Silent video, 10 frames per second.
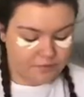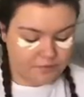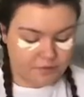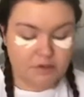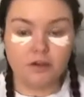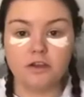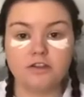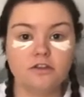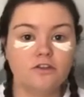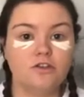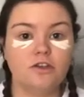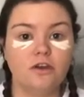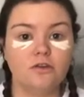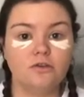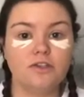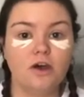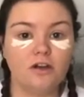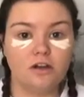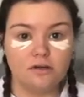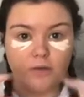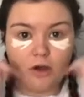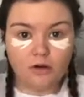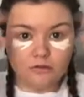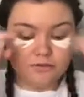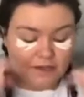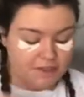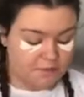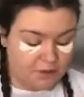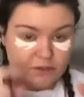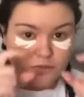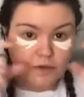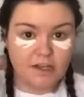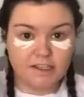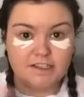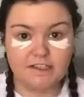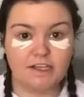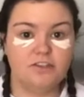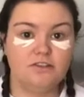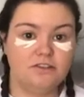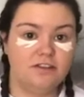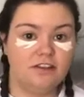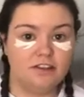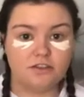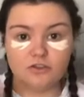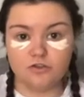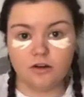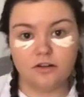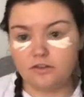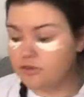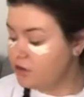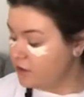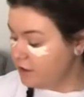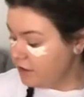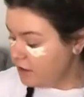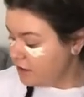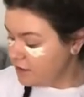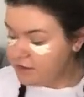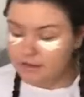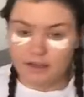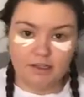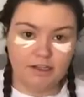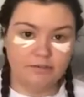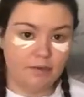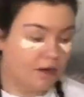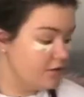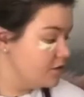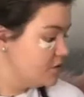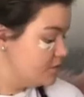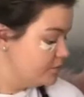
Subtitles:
So I always highlight my whole face, but I just work in sections so that it doesn't dry and leave marks.